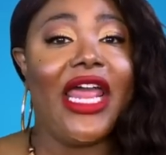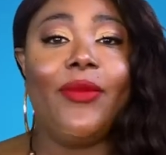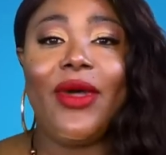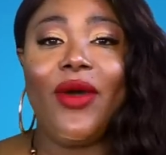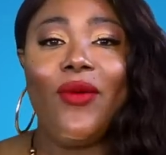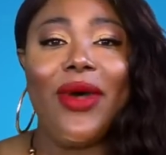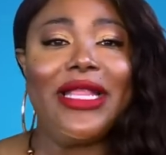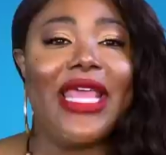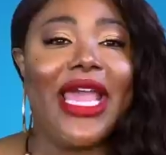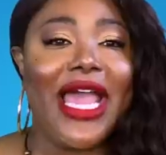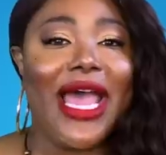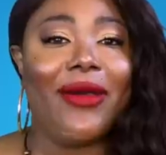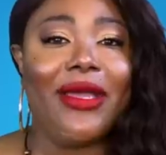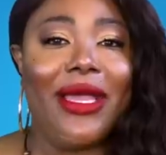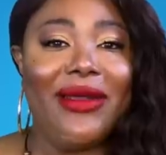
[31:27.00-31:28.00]
But one thing
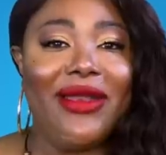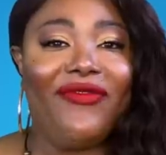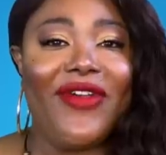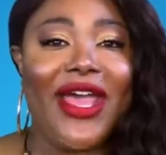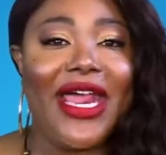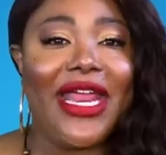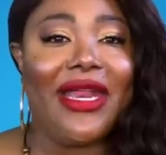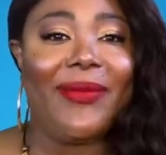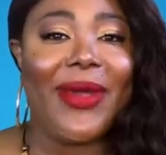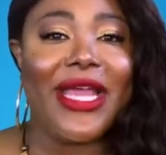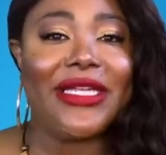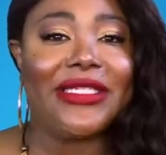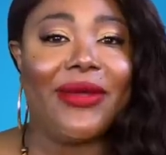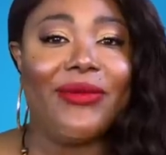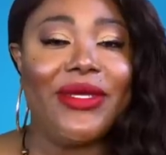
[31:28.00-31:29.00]
I'll come to find out
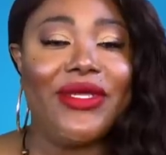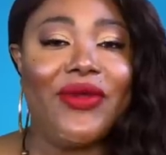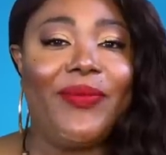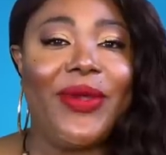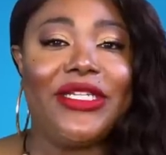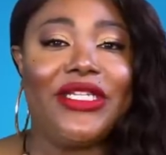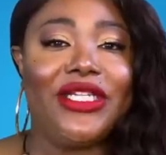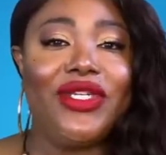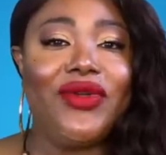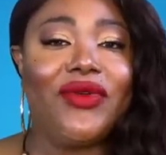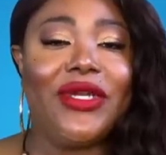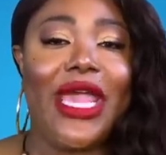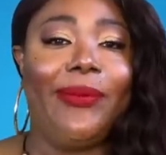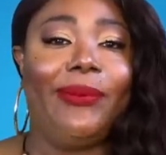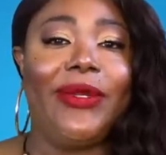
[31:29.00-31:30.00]
about some of you bitches, you
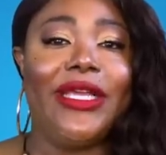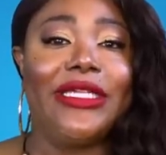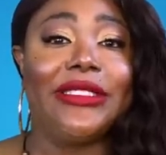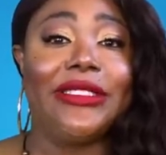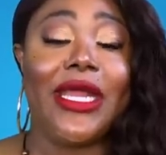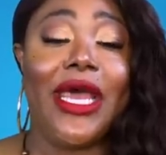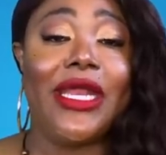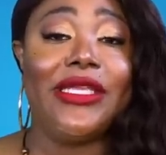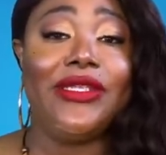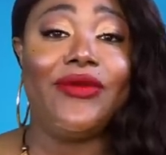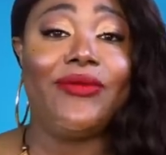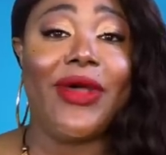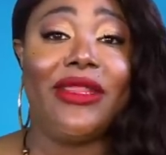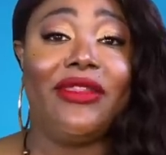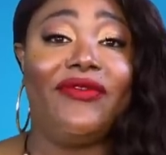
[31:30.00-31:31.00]
can't please none of you
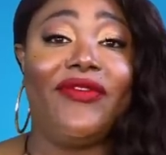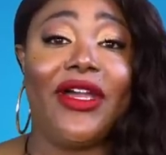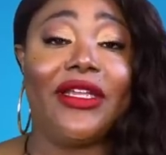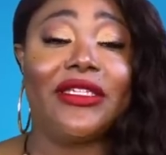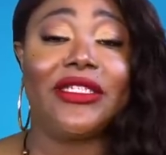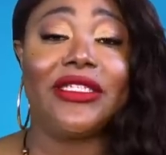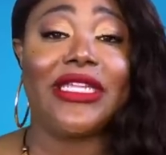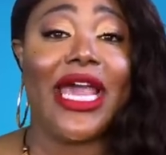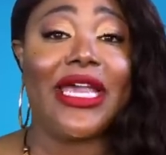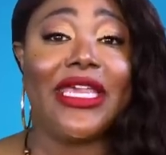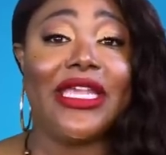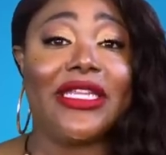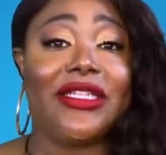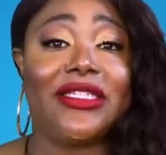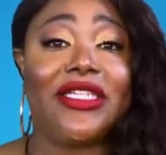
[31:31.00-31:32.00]
motherfuckers, because I
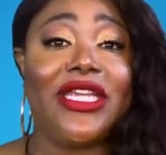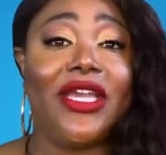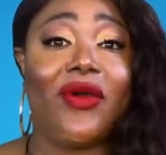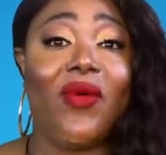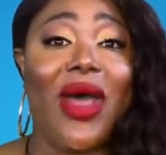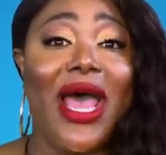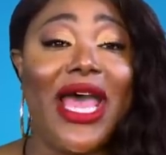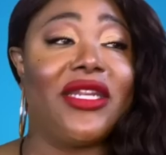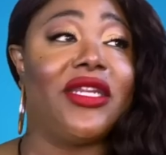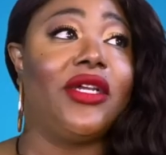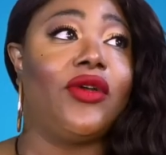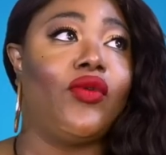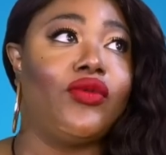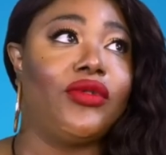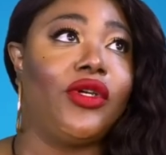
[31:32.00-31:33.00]
get the shit quiet,
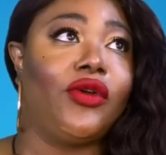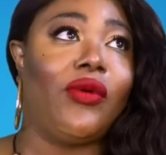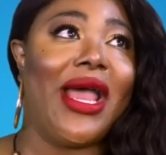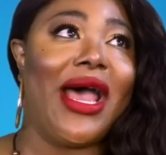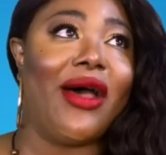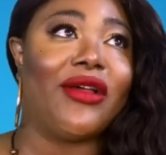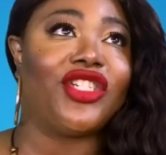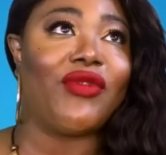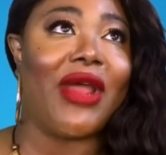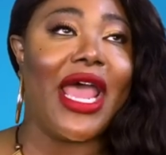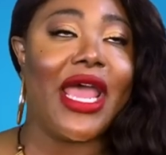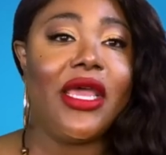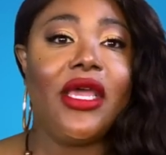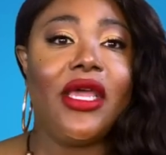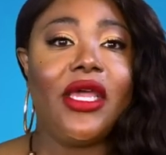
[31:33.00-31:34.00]
the crowd
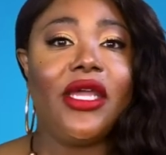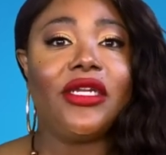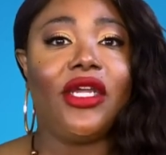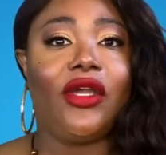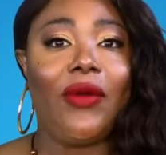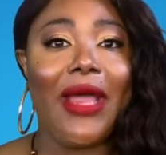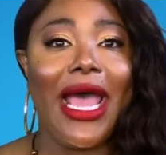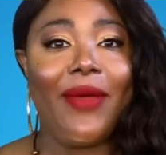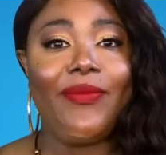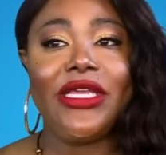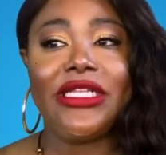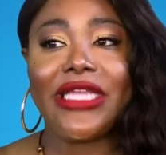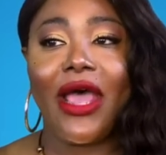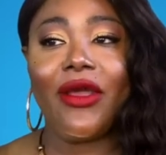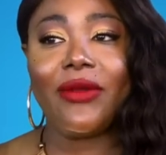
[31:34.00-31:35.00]
dry. The crowd be
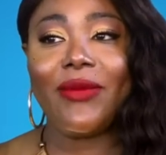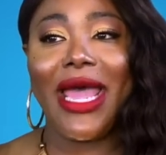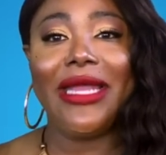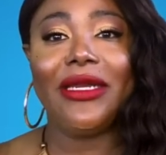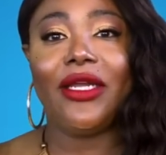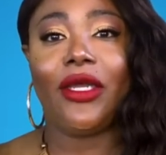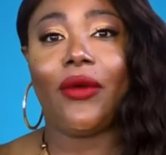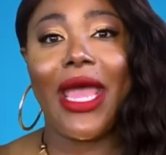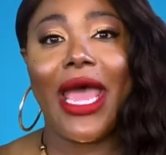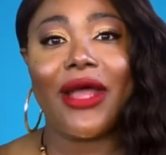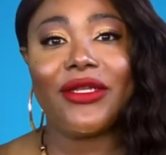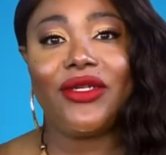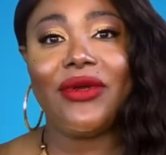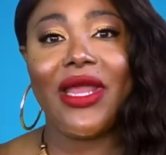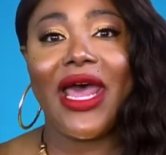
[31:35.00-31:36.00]
talking about the
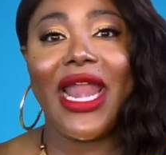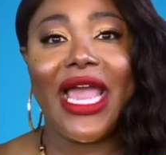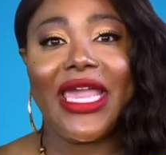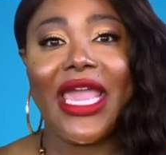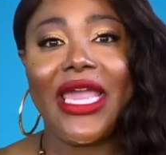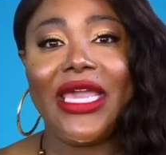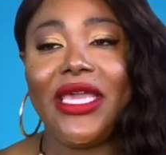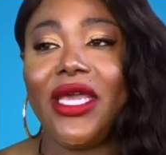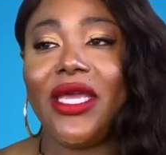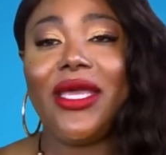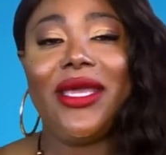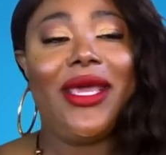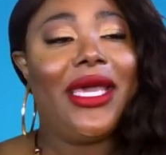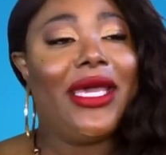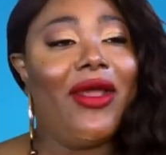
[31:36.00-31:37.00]
crowd too loud, I can't hear.
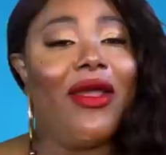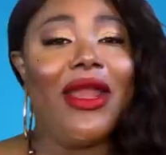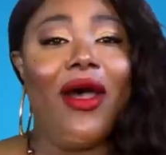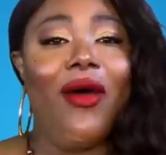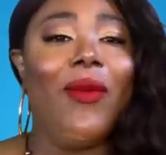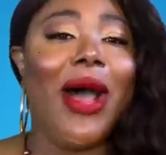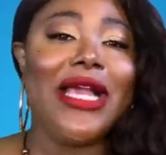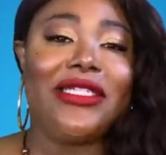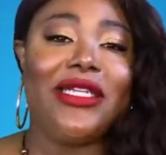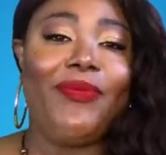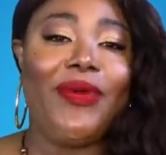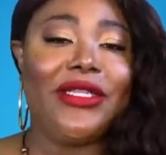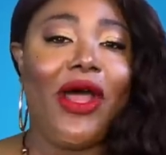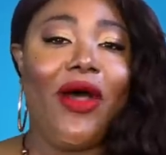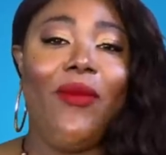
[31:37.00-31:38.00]
Girl, don't watch
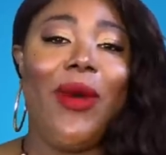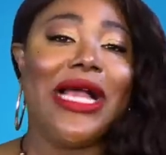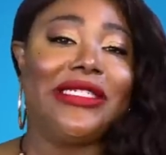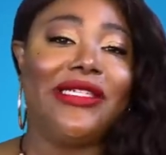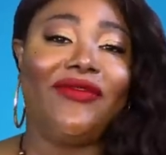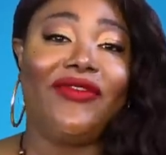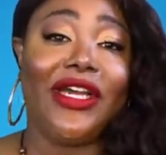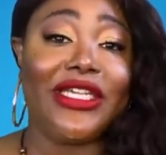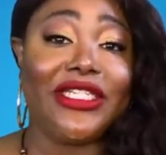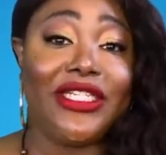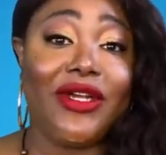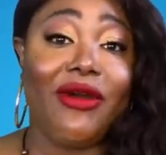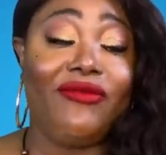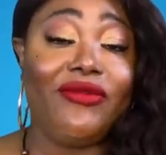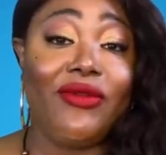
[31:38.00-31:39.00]
the fucking
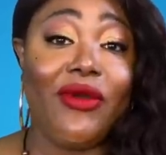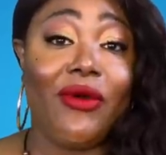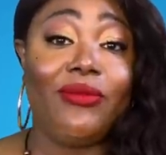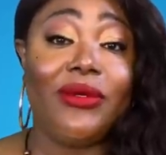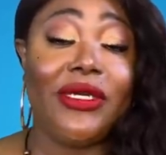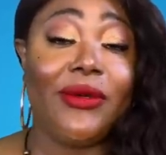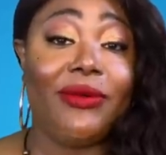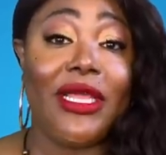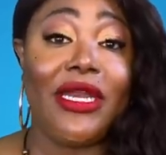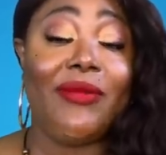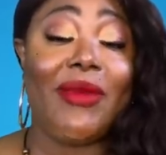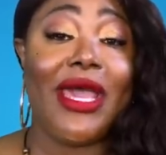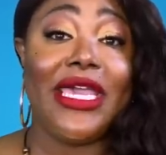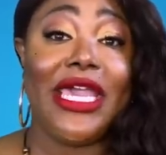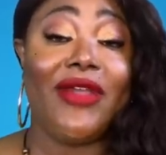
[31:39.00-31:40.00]
show if you gonna be complaining
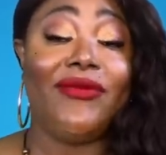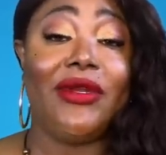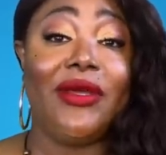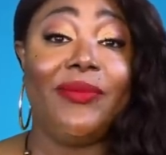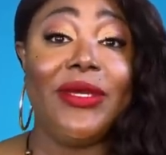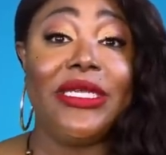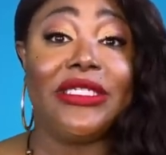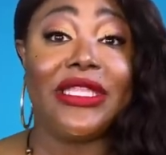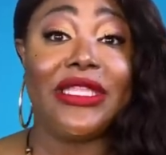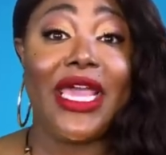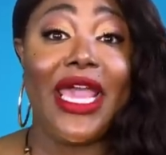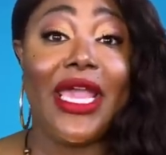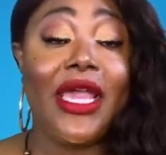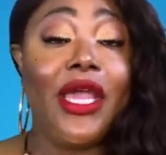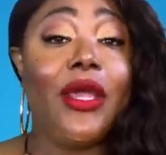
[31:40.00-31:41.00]
about every little piece of
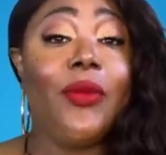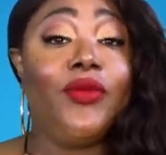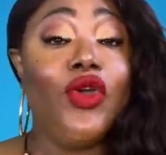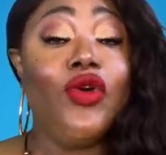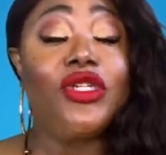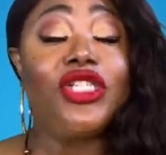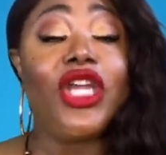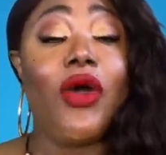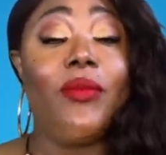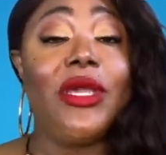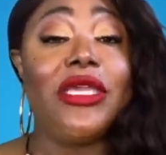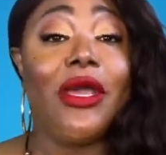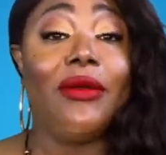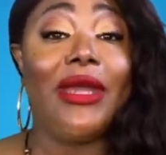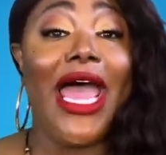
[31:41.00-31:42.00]
thing. You show me
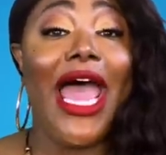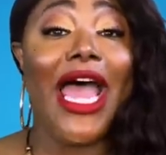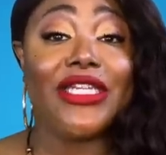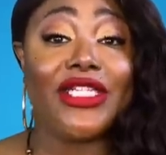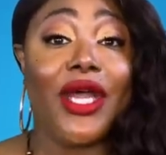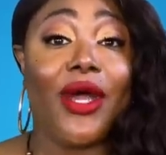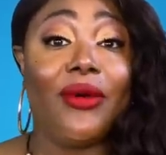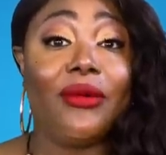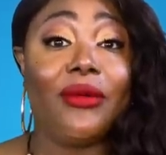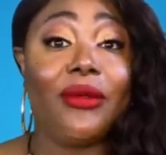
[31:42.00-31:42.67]
your live show.